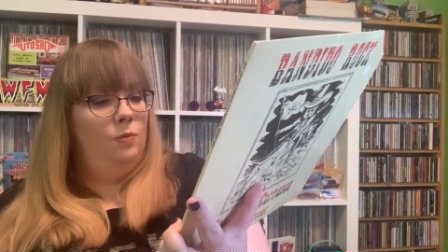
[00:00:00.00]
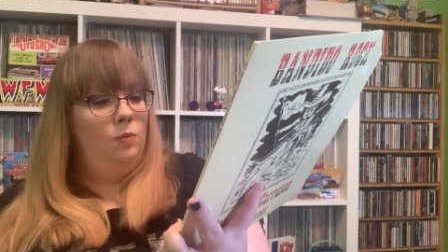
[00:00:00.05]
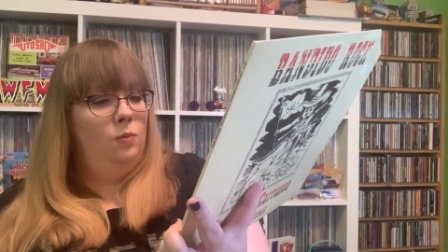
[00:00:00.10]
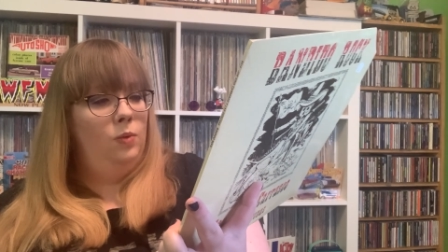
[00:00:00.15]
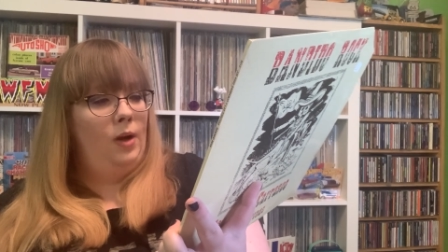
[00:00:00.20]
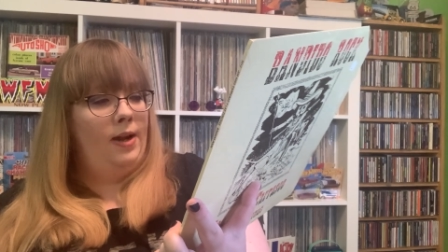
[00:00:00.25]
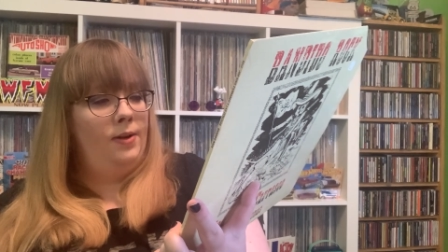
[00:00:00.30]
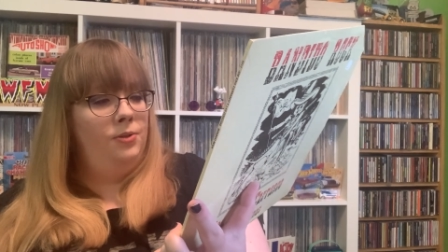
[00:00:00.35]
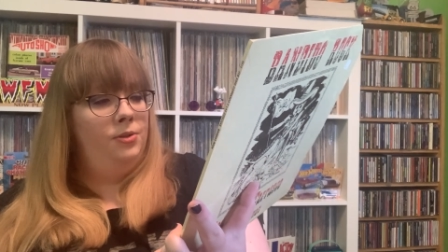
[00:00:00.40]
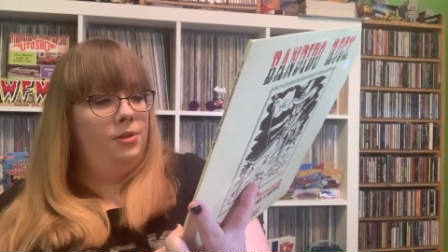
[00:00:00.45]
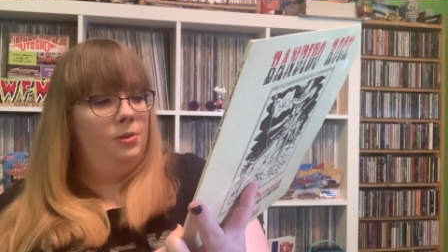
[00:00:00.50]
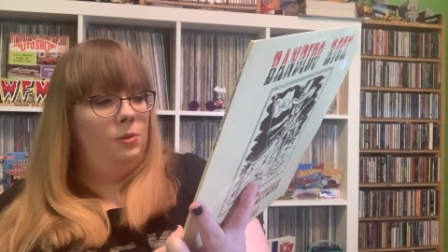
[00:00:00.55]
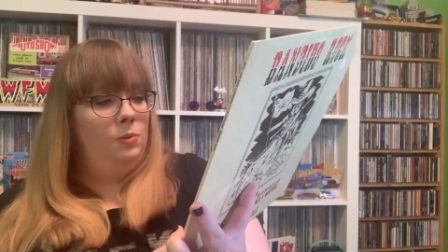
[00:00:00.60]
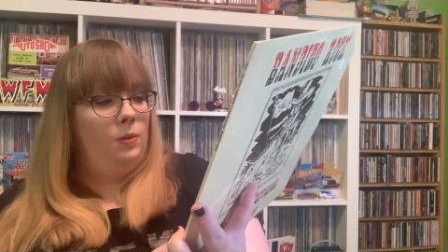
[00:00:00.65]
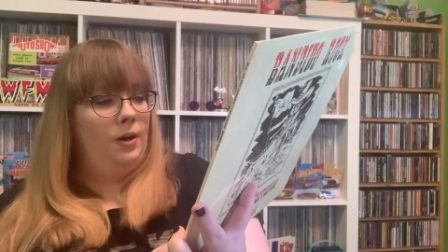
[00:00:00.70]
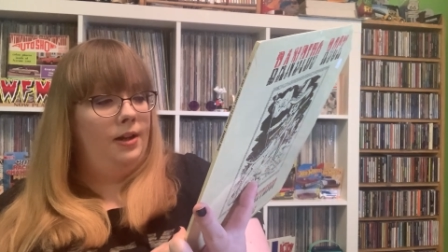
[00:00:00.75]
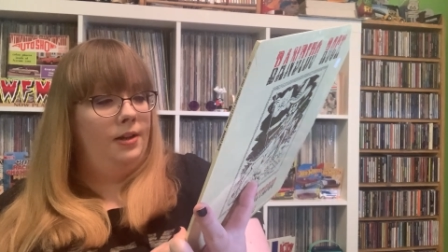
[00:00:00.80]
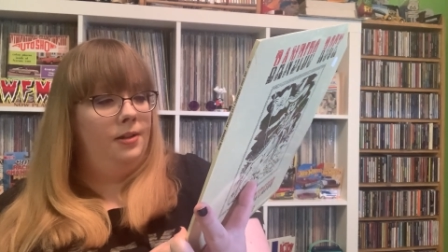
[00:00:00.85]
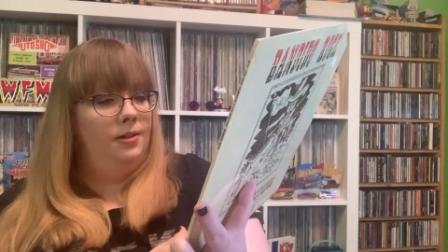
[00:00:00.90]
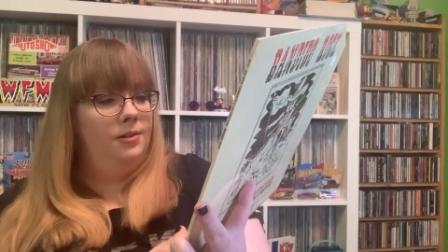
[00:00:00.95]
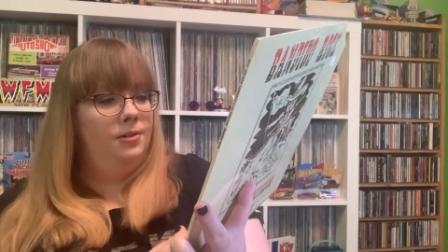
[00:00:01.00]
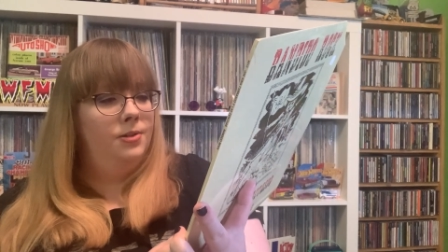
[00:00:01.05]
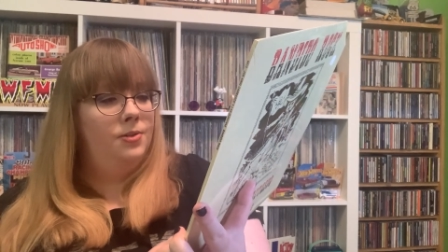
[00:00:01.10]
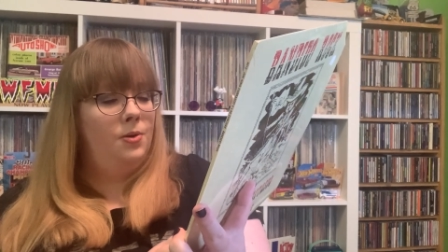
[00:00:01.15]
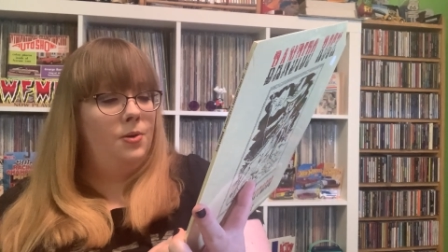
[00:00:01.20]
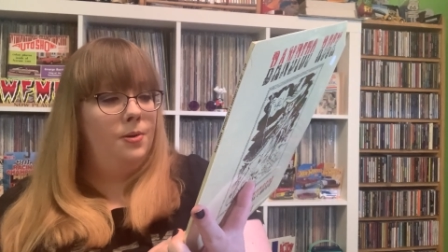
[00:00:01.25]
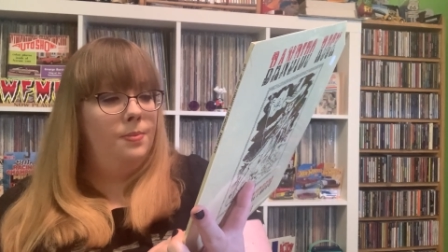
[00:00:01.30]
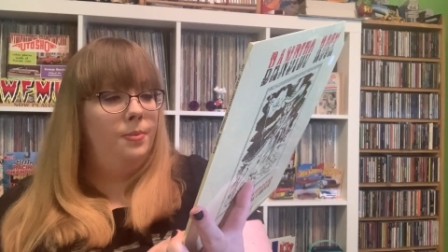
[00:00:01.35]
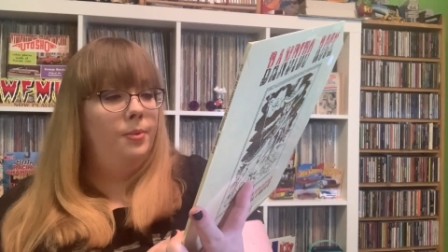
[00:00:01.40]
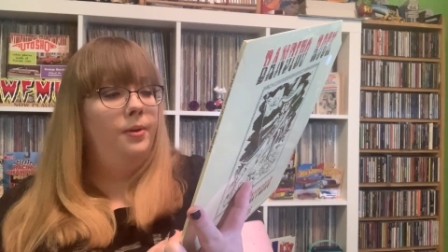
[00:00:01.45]
Rounder Records
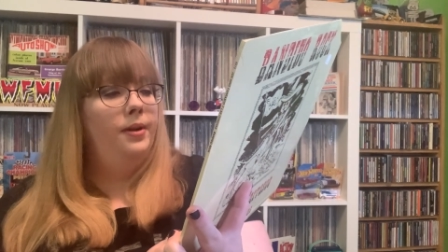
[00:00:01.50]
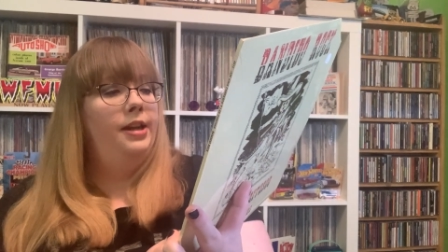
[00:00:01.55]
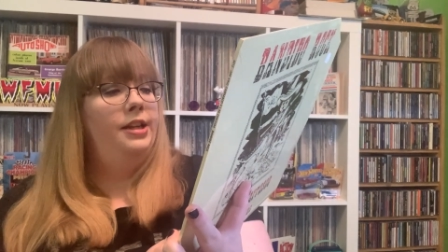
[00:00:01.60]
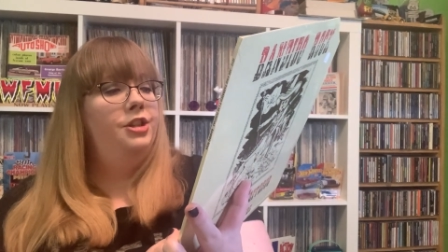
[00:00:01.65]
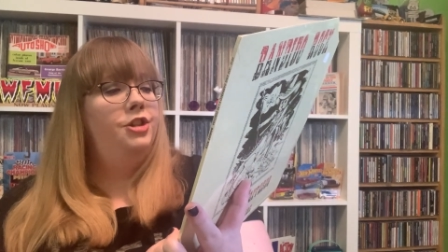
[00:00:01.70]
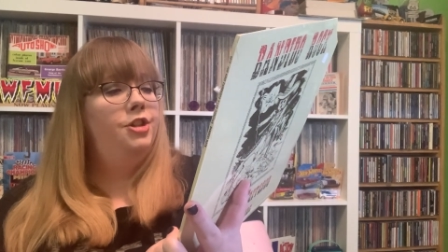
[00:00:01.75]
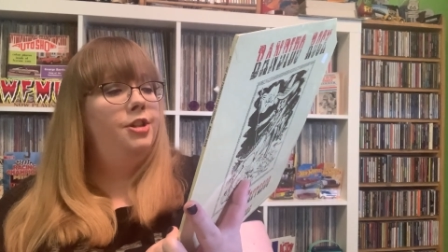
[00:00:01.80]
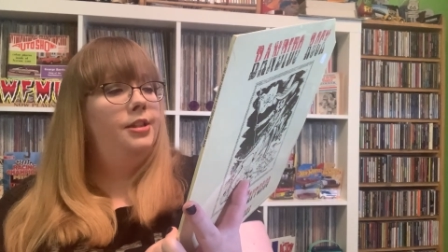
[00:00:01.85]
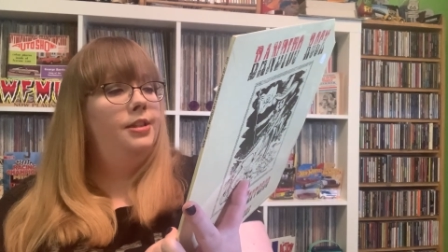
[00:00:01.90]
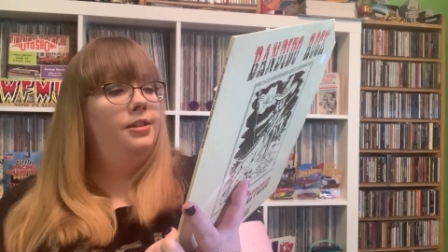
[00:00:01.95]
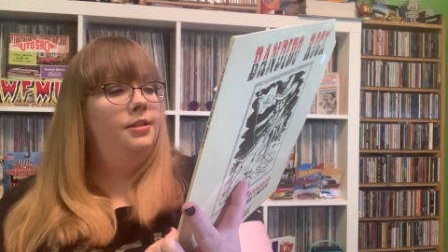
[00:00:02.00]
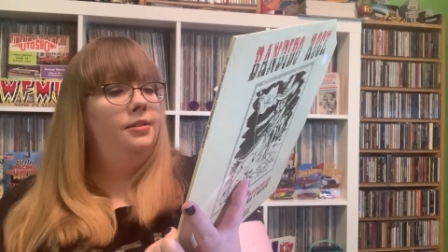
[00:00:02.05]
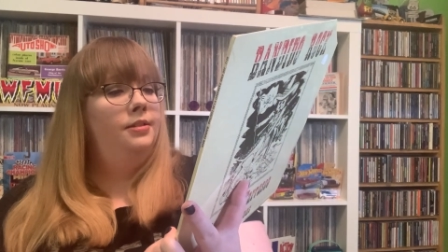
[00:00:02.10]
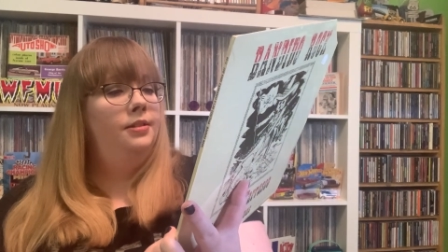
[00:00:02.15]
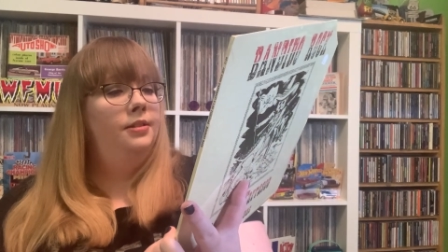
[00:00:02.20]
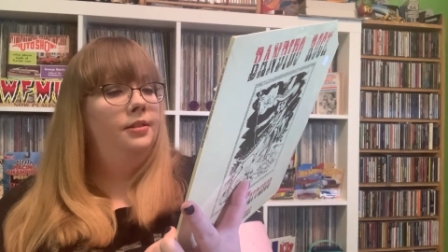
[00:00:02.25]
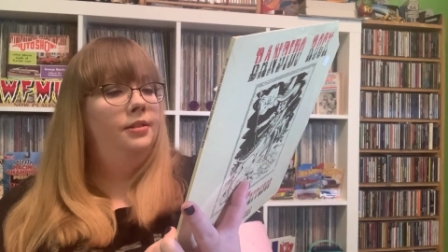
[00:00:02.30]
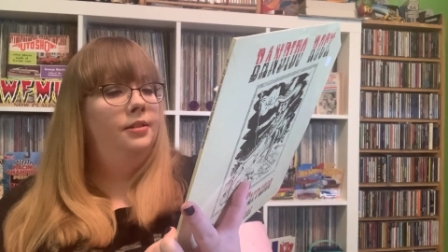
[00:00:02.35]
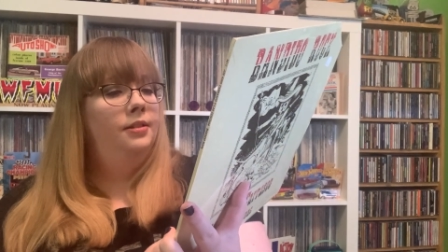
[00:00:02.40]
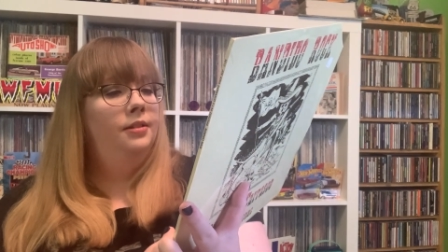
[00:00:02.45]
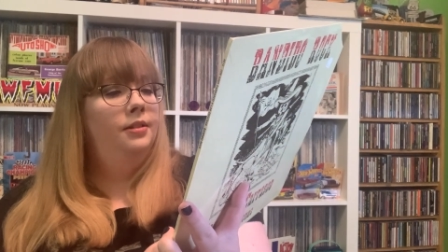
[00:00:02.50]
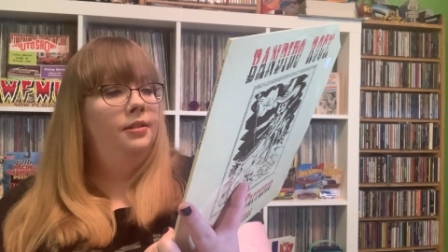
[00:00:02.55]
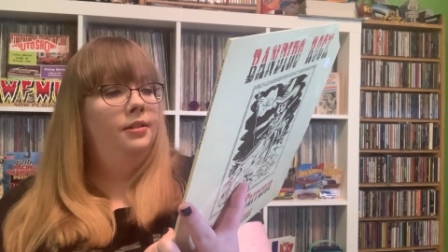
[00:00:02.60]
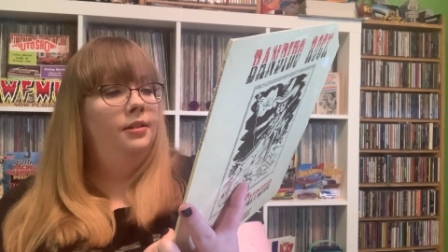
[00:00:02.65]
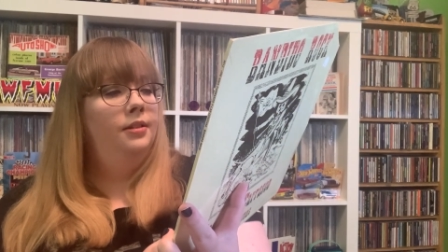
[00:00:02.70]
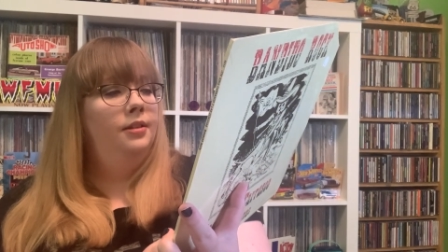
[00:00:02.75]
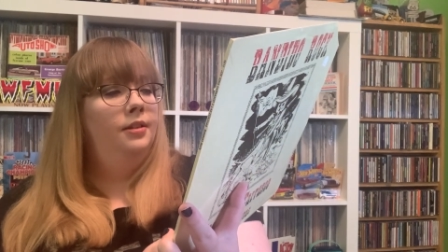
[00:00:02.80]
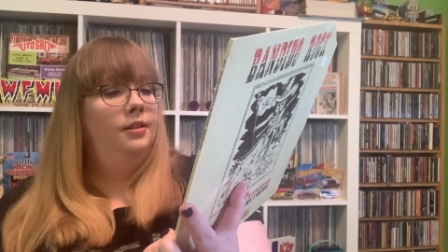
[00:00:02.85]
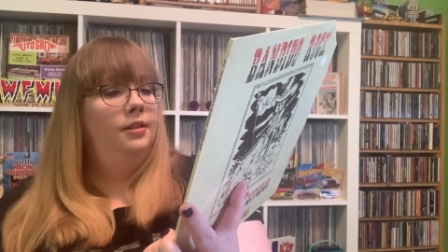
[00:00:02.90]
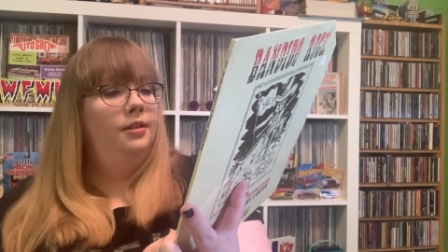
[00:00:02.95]
Corporation.
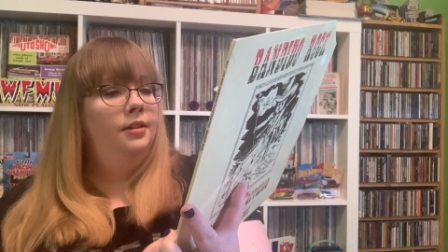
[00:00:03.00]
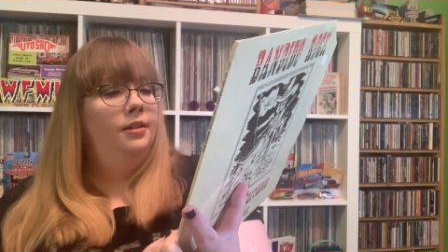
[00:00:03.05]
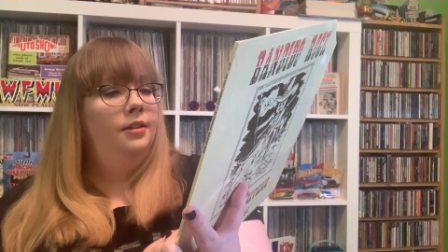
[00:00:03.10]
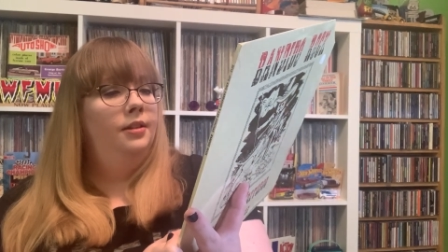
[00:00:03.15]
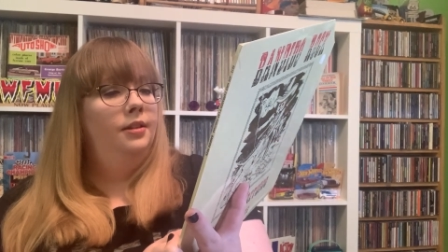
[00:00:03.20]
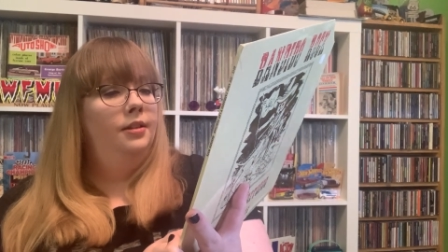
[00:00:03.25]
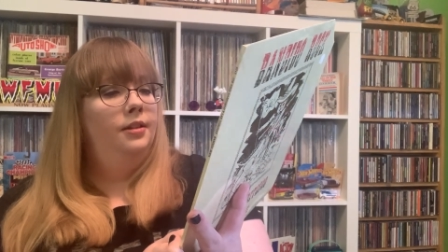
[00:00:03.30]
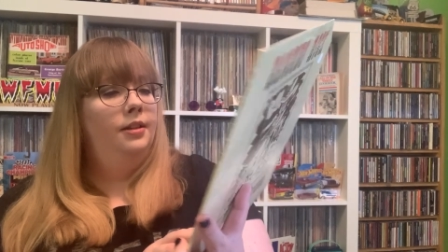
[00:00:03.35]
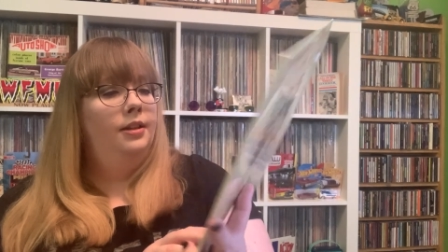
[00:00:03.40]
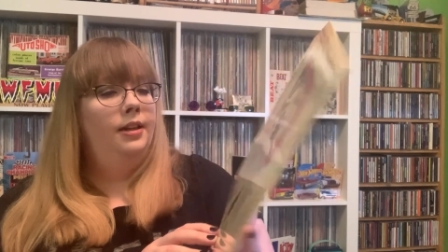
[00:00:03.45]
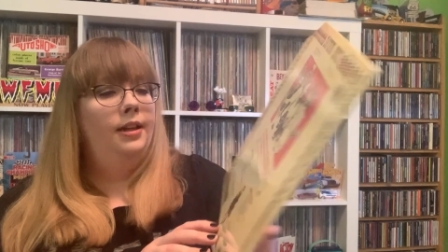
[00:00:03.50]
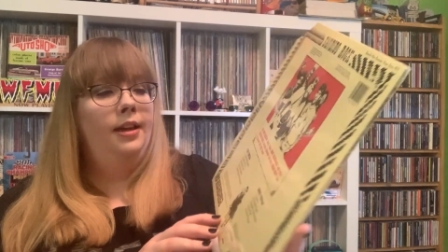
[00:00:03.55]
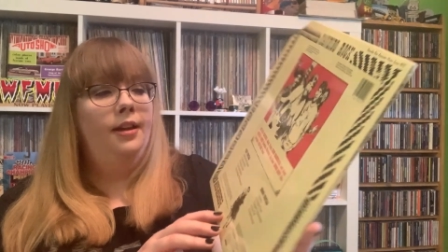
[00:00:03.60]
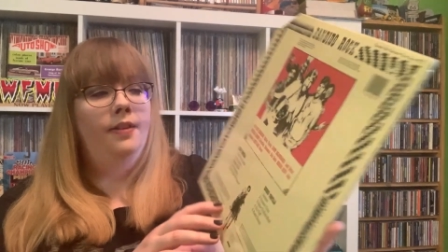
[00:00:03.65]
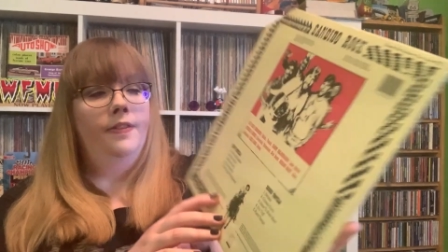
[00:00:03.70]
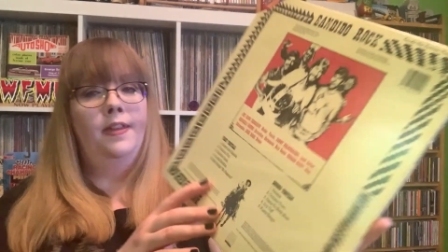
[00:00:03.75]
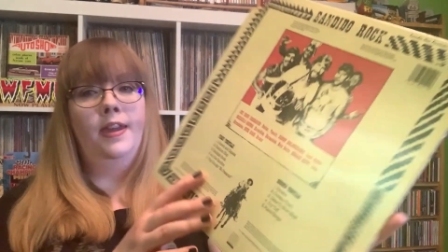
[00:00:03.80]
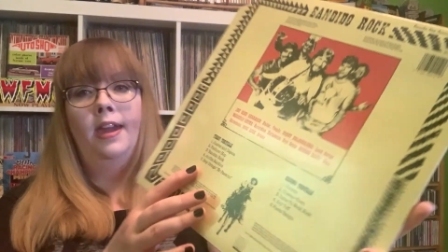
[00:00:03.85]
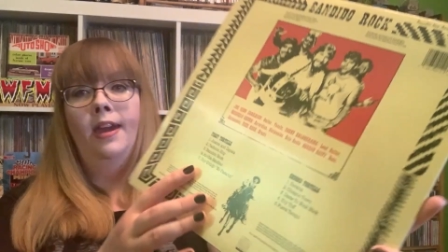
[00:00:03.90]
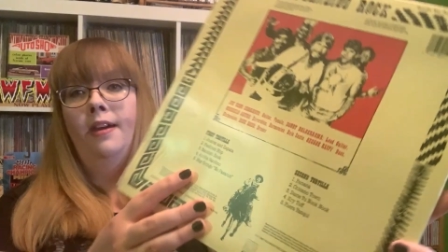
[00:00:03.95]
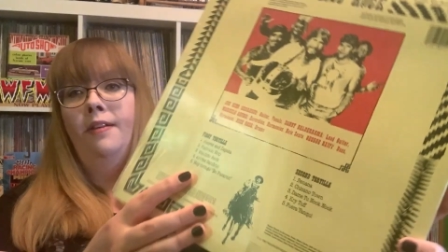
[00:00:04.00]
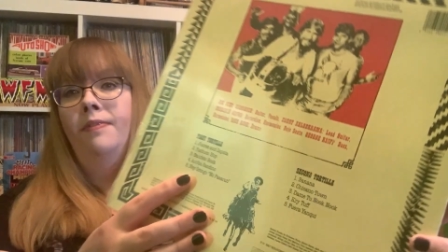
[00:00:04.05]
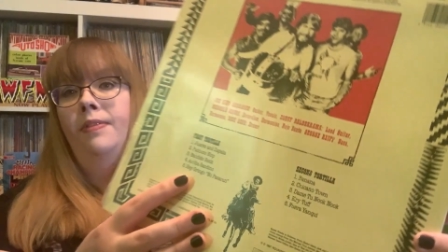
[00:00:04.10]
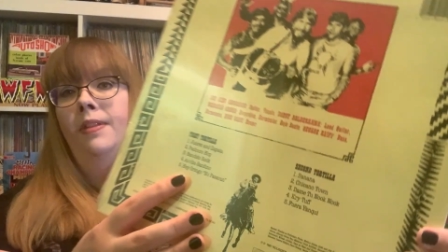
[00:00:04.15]
Like how they have